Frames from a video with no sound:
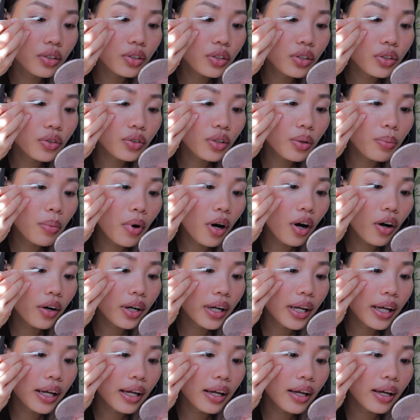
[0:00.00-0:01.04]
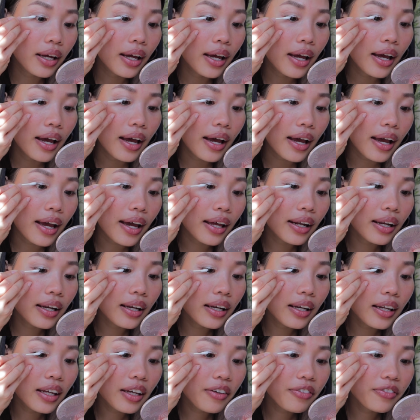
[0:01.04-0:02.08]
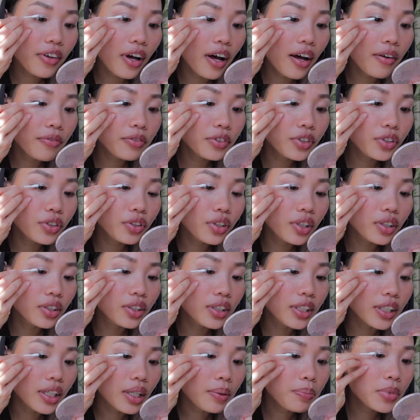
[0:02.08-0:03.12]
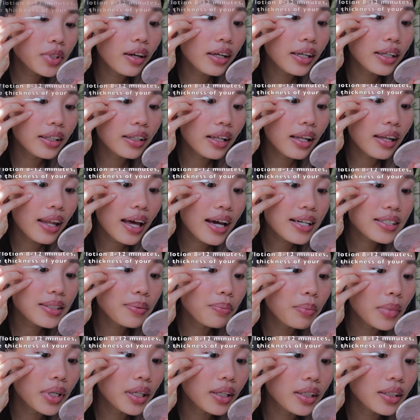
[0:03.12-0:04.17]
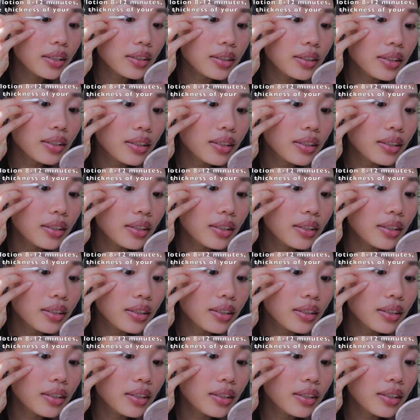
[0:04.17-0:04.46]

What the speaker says: to the body and lift up to the tips in the last minute.